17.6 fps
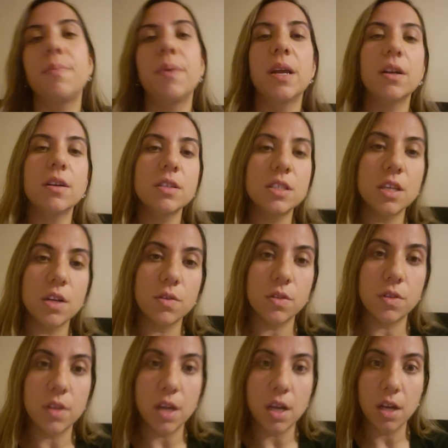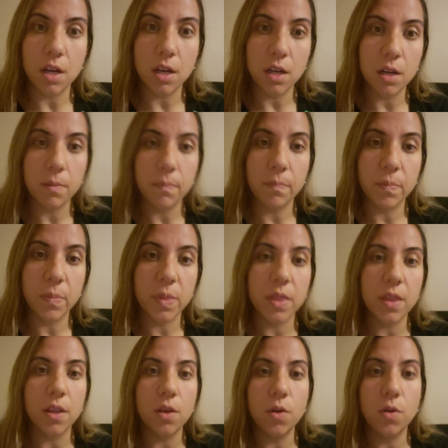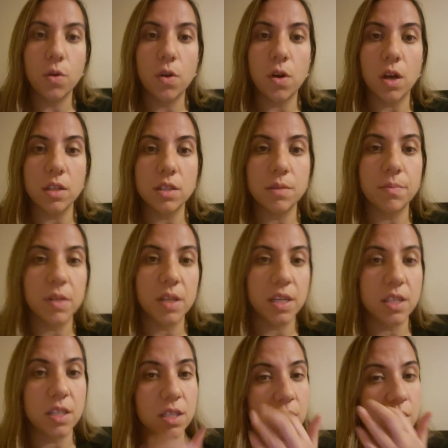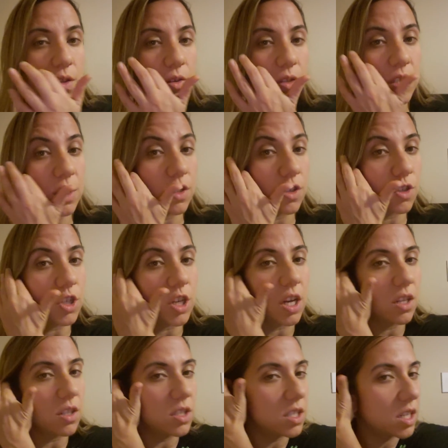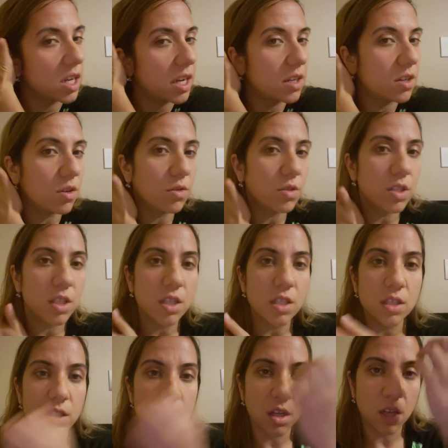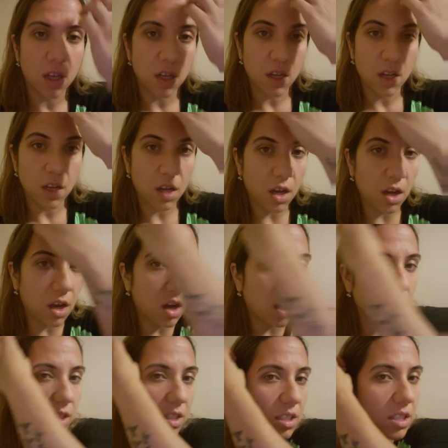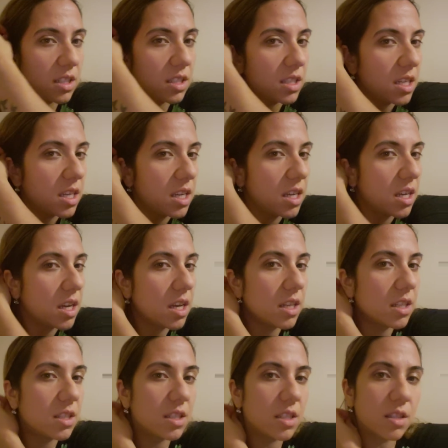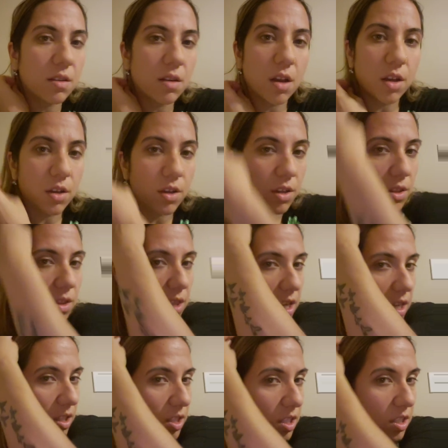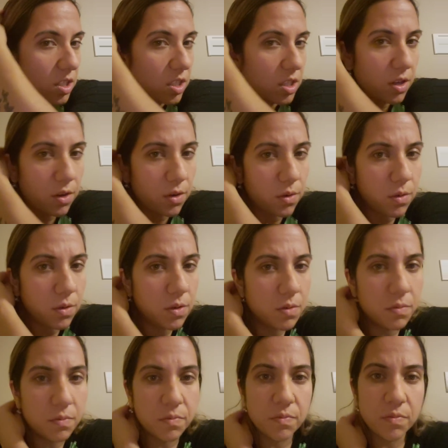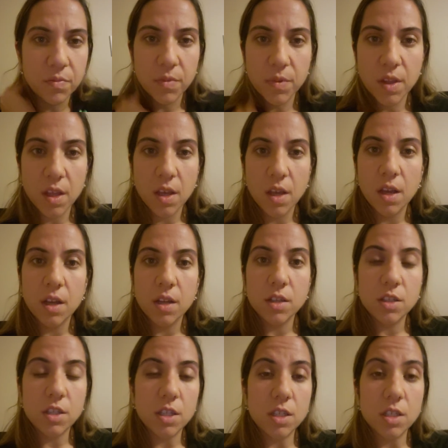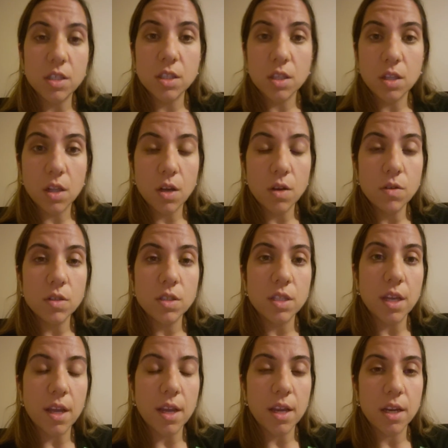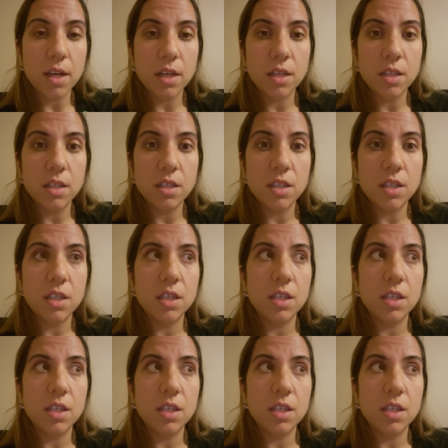parents out there who contemplate disclosing their child's diagnosis, honestly, it's a good thing to do, to disclose. And